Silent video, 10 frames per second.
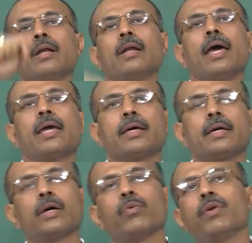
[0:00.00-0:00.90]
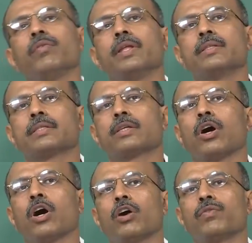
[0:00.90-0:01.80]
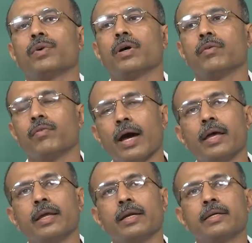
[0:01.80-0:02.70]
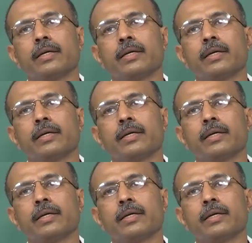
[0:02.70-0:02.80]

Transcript: like wavelengths of violet,